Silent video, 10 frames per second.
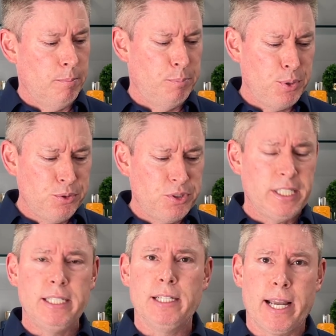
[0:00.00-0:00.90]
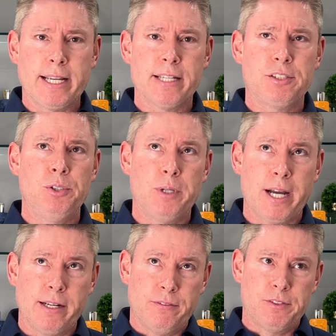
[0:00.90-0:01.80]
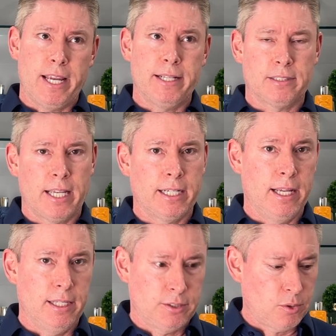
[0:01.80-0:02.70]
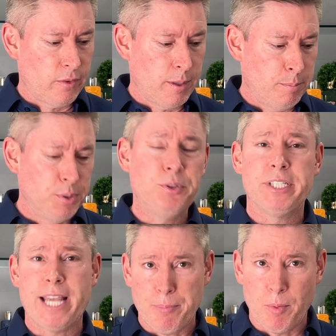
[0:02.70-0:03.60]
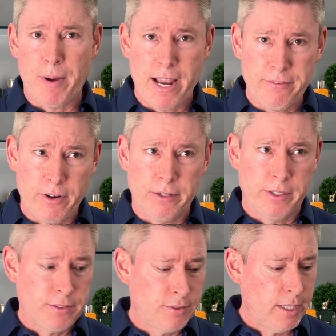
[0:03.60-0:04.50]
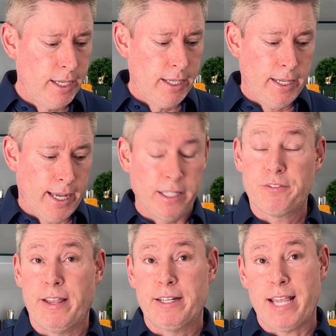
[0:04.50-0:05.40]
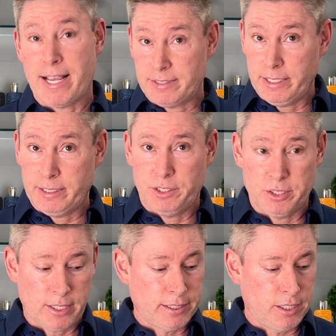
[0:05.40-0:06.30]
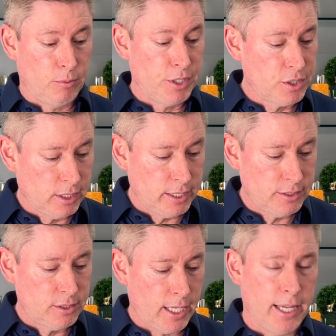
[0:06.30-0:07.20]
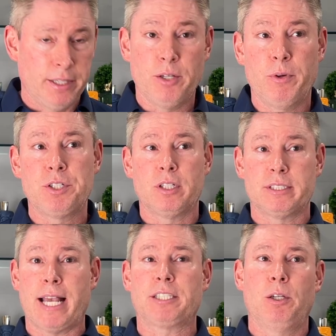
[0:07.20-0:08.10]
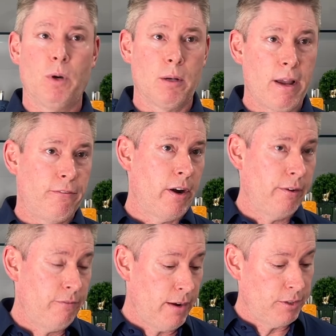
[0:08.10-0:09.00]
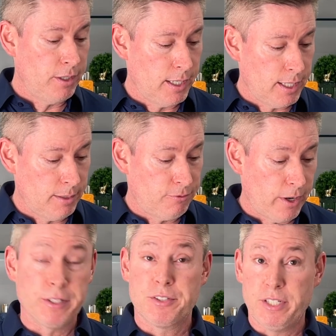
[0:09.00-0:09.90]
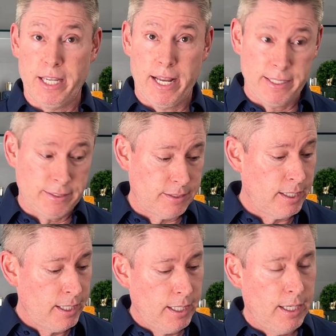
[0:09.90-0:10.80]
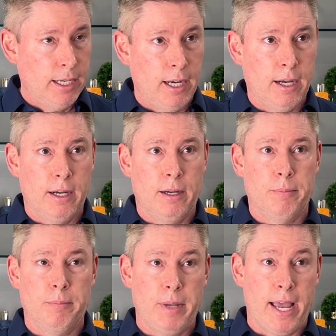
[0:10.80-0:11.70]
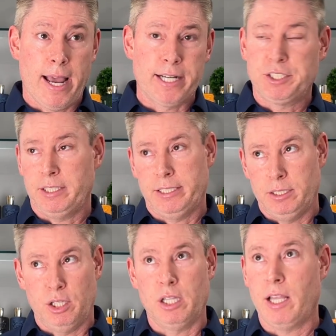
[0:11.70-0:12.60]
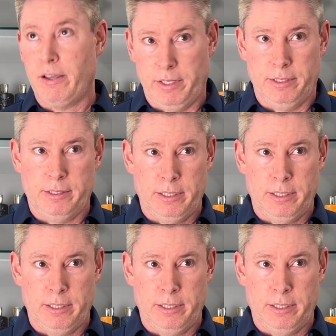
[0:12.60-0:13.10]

boozy, I guess you kind of say it's like a sort of a boozy apple pie fragrance. And it's fantastic, just like the original is. And the original is actually one of my favorite fragrance DNAs. I actually love it.